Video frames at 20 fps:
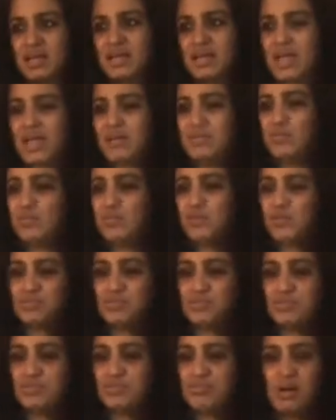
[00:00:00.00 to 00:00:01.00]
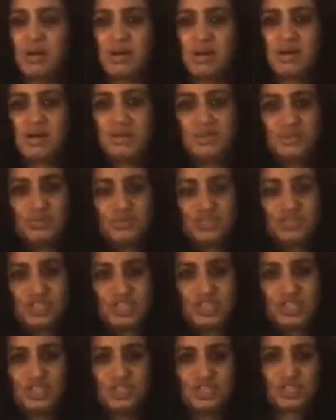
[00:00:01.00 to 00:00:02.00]
emperor to monk to
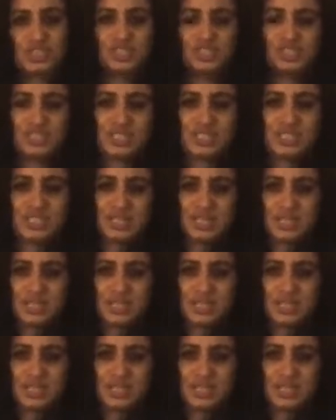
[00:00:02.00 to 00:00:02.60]
teachers.